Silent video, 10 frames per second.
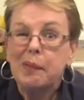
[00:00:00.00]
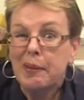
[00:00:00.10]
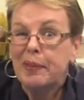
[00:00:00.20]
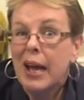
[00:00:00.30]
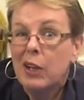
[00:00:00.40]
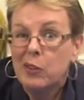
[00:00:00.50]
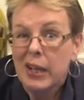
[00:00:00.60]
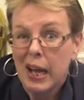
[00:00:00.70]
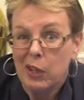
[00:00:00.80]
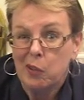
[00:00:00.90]
by pattern
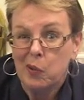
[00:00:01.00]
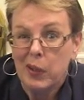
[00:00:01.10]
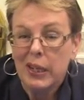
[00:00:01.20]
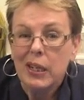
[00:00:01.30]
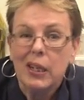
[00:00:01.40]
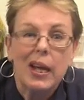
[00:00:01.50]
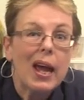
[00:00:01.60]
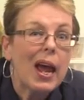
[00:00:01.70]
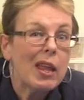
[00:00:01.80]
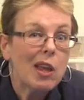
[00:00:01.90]
category
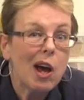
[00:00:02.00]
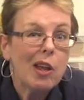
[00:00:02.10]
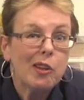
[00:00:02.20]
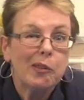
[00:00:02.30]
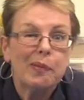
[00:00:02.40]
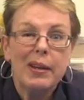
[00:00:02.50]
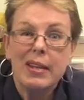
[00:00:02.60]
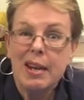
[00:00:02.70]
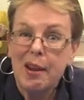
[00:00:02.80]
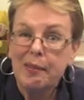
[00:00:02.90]
and the other by the
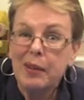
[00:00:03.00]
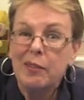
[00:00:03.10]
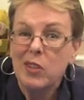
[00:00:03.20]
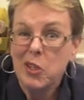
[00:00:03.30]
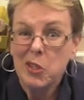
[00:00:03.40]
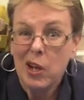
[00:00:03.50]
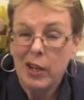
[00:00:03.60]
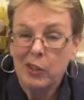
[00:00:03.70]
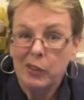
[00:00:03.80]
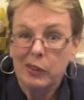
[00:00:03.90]
name of the
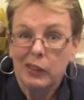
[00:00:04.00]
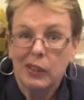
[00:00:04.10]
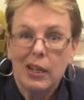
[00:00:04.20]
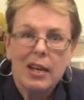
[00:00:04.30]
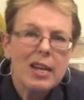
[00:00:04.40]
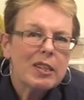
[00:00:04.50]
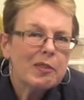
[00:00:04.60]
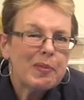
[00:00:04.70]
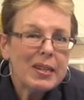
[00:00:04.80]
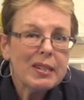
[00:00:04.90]
designer.
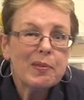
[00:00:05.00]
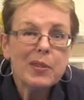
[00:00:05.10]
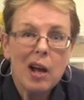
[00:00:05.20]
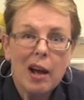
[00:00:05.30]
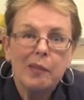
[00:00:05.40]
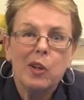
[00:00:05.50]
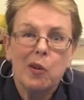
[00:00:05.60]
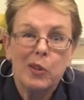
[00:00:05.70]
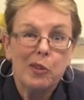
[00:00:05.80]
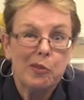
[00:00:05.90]
Spend some time
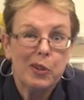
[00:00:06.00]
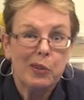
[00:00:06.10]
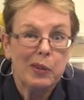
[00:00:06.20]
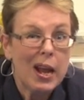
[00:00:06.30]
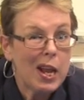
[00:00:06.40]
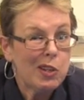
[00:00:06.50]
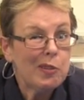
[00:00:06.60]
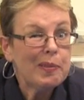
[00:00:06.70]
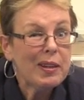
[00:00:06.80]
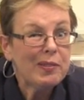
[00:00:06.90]
going through and you
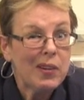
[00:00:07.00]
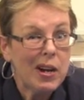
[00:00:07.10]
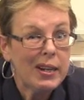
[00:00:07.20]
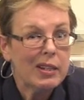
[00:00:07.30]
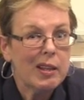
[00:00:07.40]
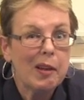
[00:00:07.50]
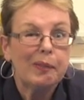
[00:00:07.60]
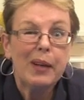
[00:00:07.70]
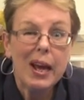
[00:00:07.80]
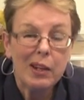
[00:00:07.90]
may find that a
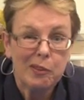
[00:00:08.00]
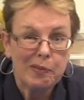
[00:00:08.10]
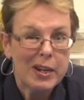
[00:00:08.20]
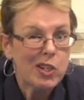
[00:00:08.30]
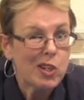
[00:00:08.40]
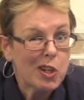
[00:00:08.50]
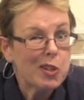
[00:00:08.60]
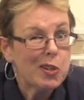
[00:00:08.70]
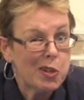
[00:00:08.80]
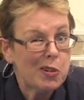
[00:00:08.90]
pattern might
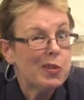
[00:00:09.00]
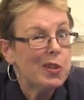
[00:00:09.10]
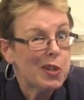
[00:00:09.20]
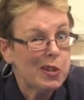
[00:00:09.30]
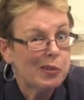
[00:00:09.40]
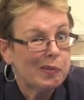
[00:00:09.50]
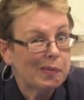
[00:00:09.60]
just choose you.